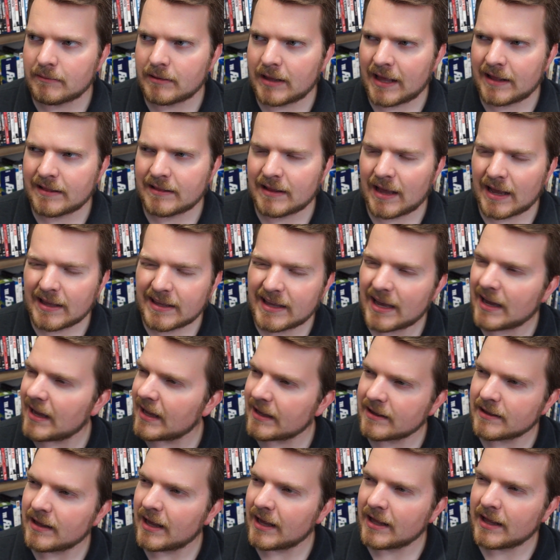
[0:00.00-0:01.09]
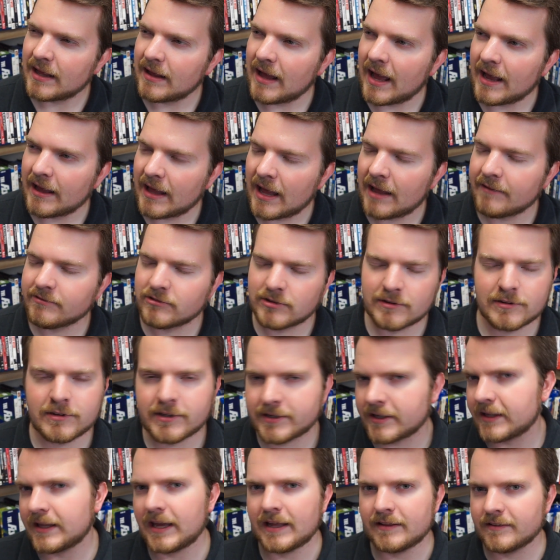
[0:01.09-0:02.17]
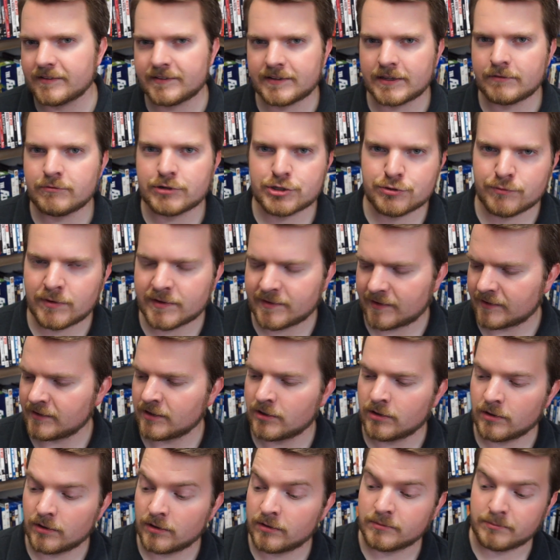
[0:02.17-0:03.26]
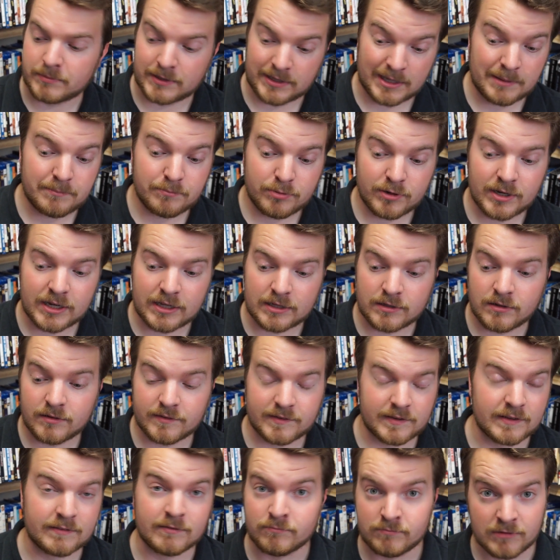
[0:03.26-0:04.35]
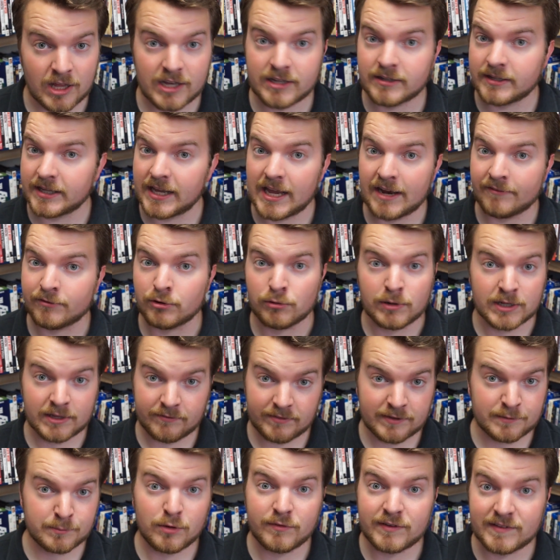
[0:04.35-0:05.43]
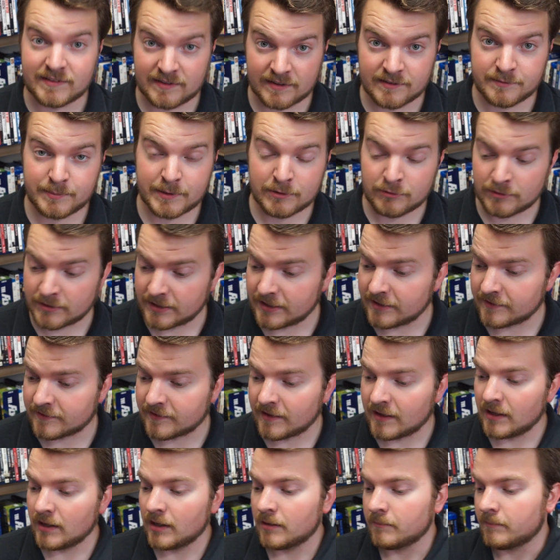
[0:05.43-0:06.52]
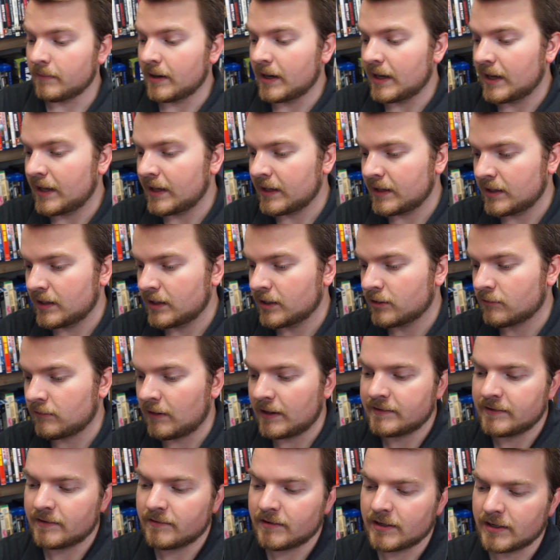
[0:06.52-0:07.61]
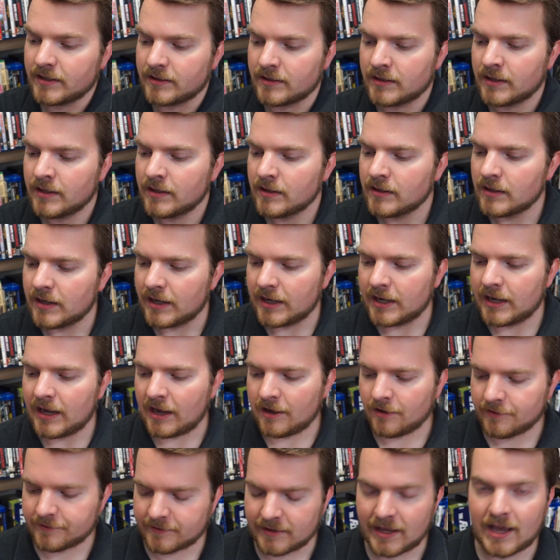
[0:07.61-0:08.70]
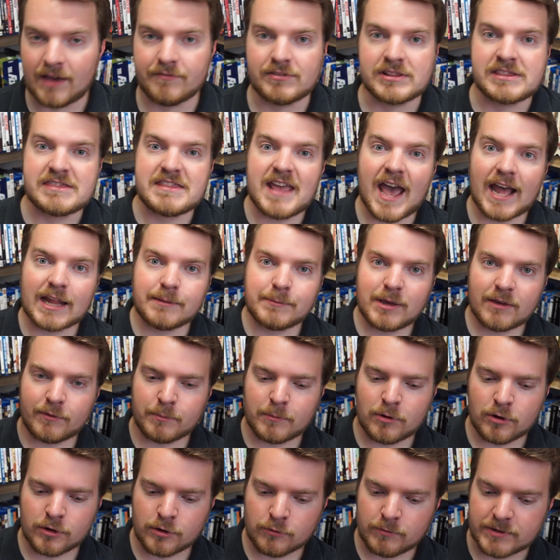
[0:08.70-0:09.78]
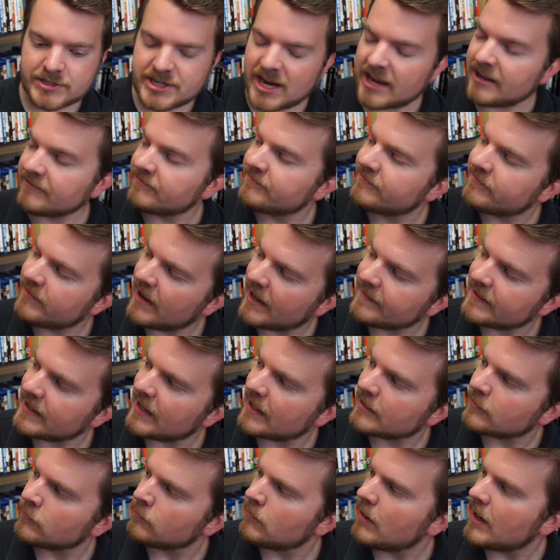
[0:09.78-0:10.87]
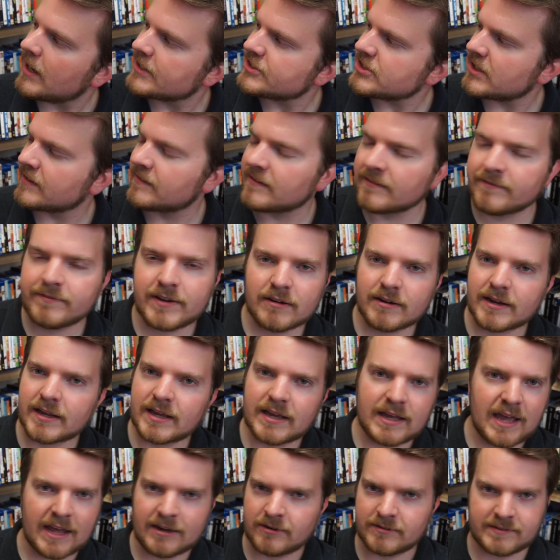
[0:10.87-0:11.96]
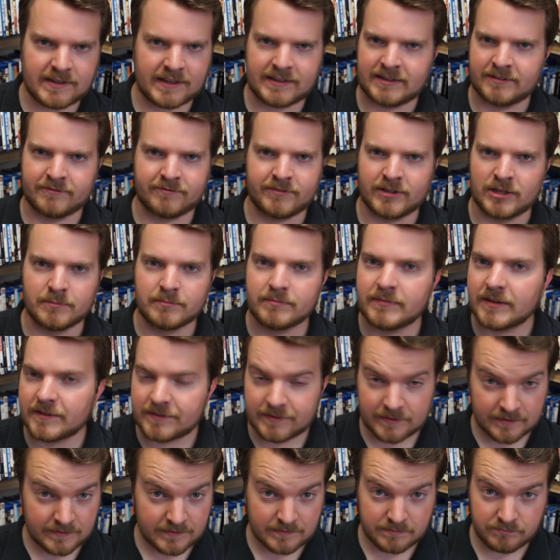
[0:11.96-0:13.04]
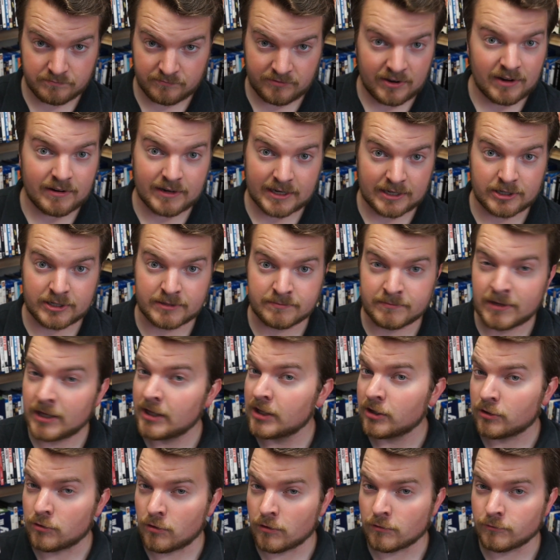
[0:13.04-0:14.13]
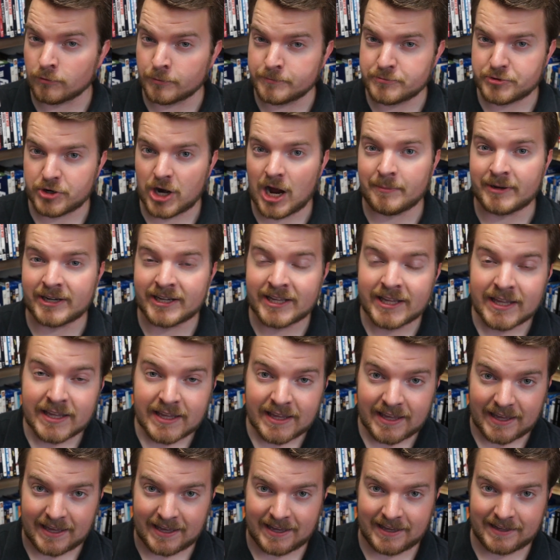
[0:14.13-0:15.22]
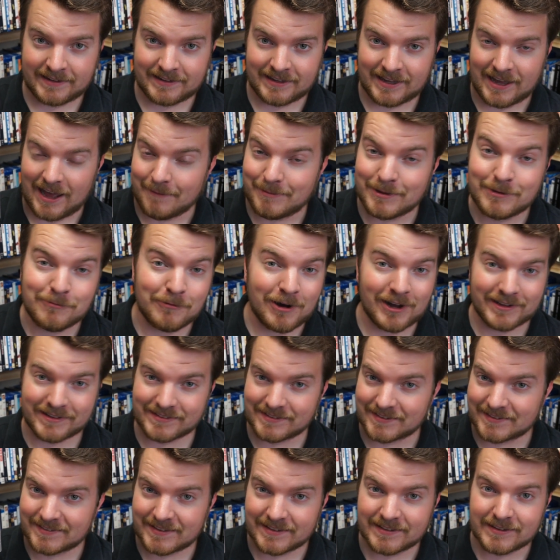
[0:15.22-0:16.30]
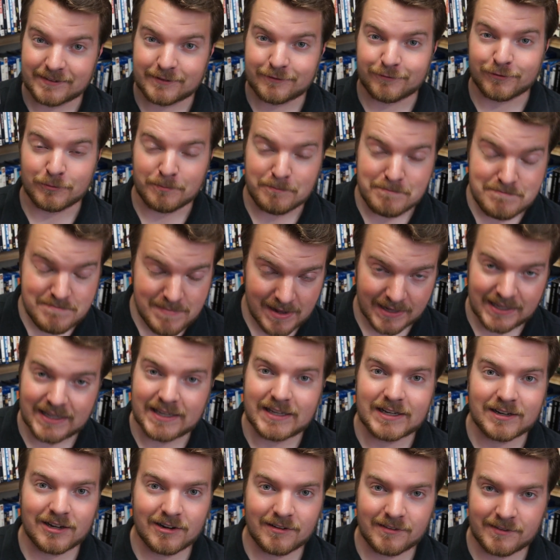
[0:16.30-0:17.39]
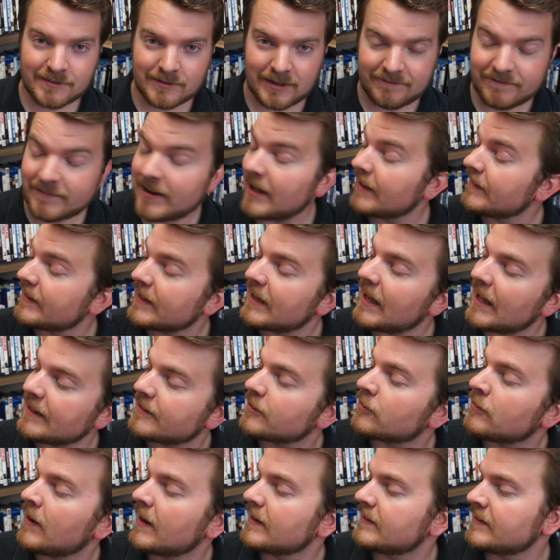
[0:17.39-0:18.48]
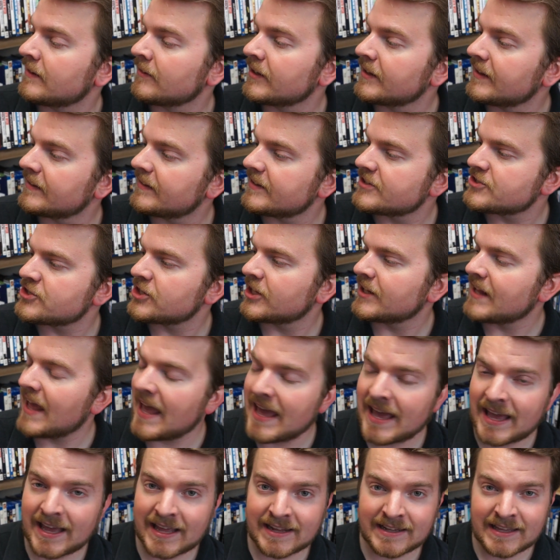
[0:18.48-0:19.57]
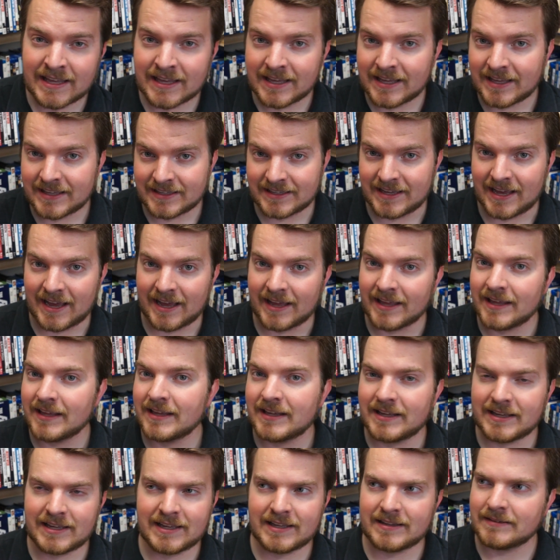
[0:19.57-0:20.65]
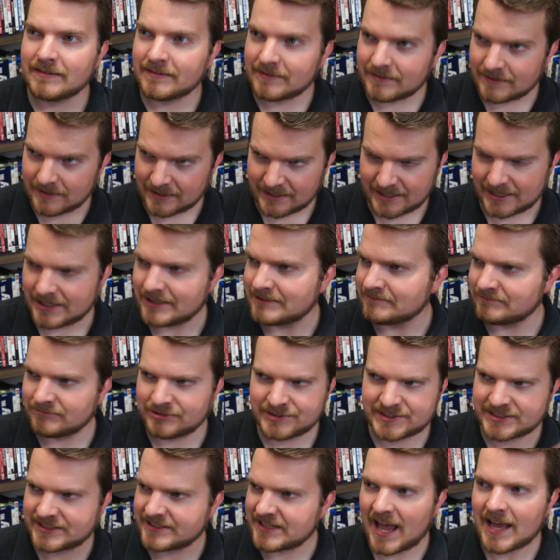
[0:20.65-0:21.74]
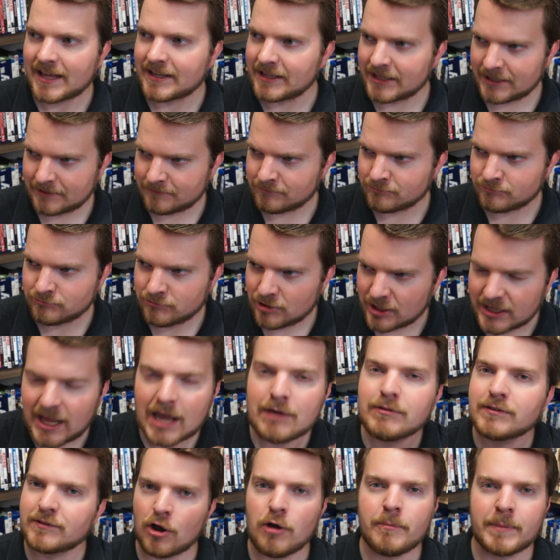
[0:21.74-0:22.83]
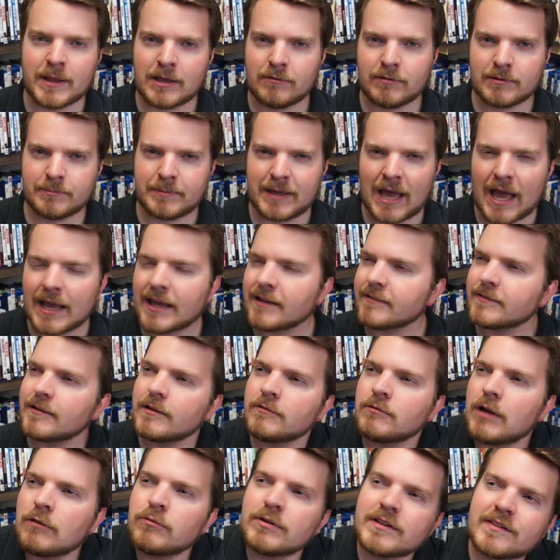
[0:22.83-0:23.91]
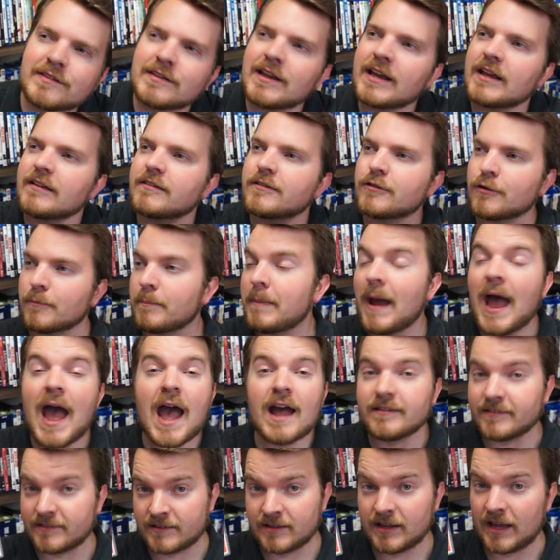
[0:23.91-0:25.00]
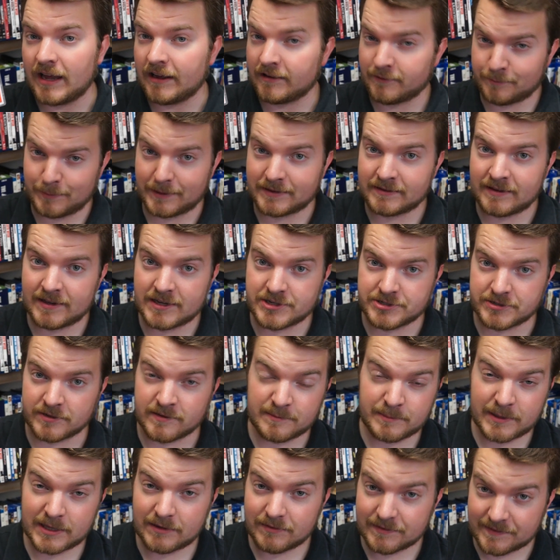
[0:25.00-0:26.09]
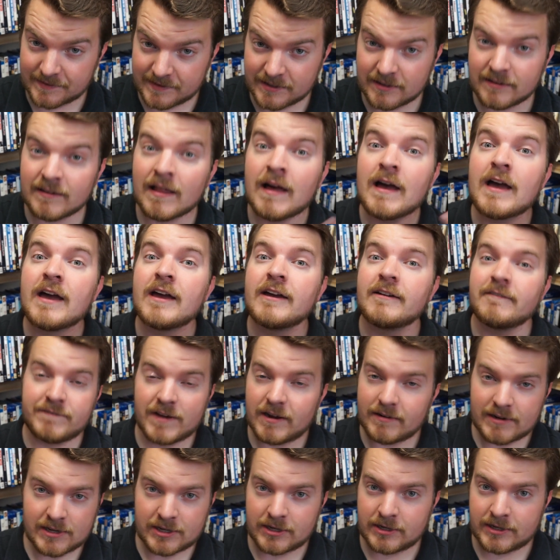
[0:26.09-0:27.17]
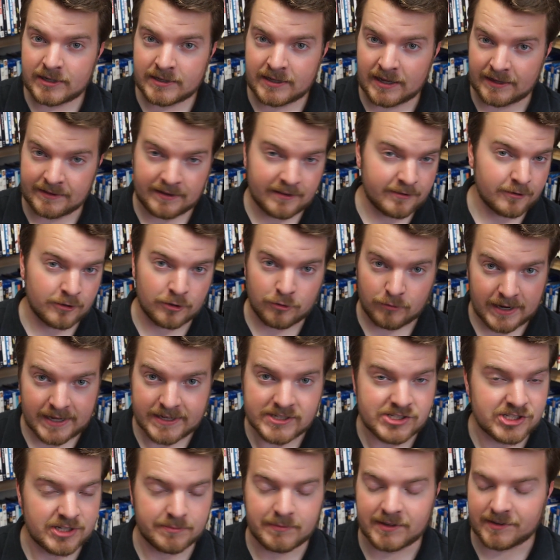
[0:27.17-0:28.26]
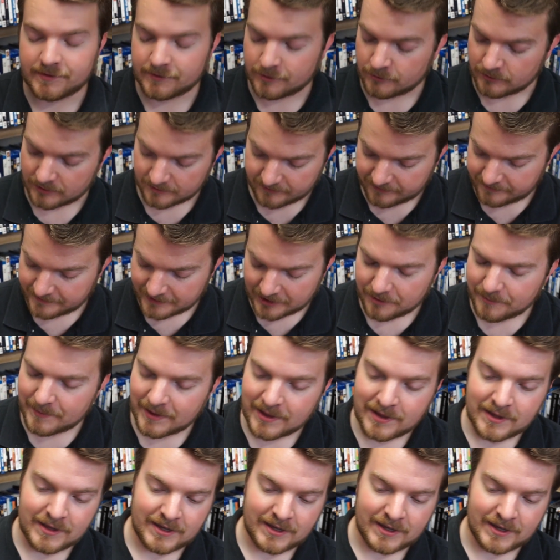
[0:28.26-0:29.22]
and I have to look again to see which ones I don't own, but I'm pretty close, and luckily every one of his movies has been released by Criterion. I also have Anatomy of a Murder, which I finally got to watch. It's a very entertaining film. This is very good courtroom drama, and I've been wanting to see this for many years, so I finally got the Criterion edition, and yeah, it was exactly what I was hoping it would be. I guess I wouldn't say it surpassed expectations, but it was still very good. Another great Jimmy Stewart film.